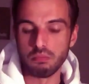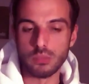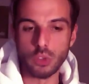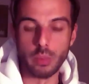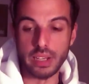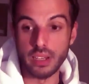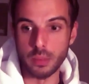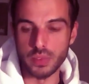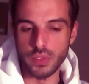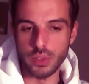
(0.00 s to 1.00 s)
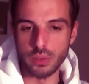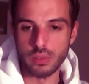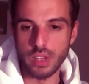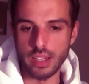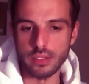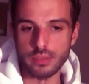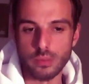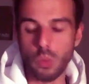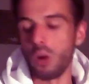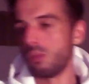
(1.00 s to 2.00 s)
nobody comes for you, kind of.
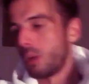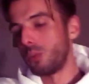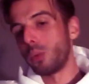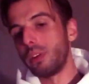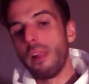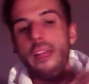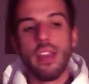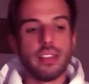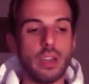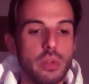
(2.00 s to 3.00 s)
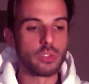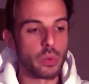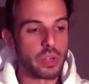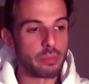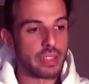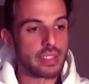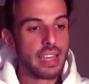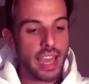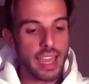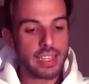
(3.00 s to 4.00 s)
Well, that to a weird place.
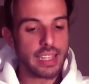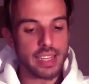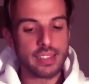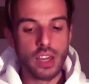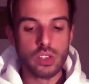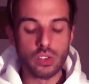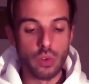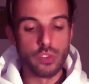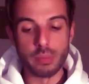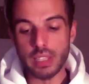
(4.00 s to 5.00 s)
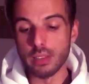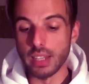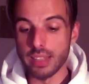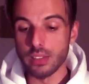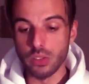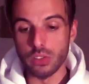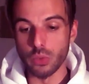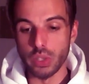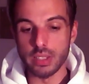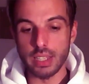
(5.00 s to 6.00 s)
Any case, so for me, the lesson also
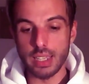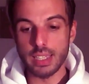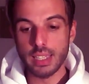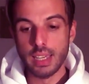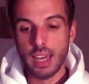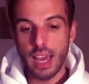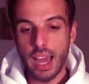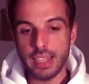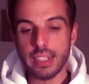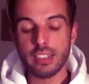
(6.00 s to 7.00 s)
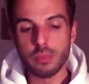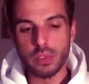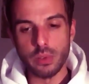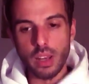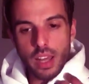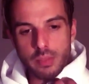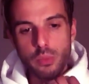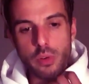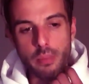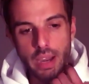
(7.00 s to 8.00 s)
was like, I need to be a lot
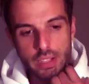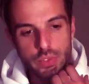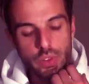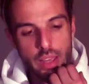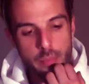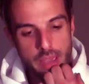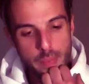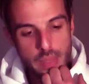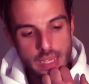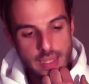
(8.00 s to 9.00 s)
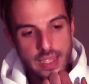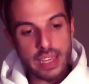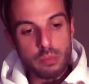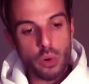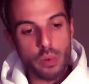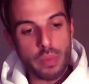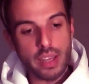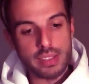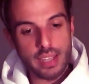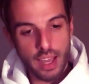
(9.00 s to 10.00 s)
more mindful and maybe take more of my
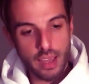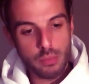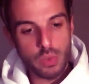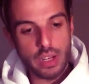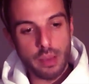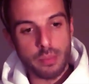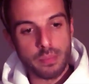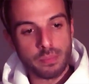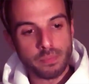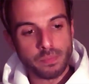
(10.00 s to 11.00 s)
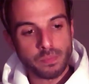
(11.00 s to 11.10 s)
time when I'm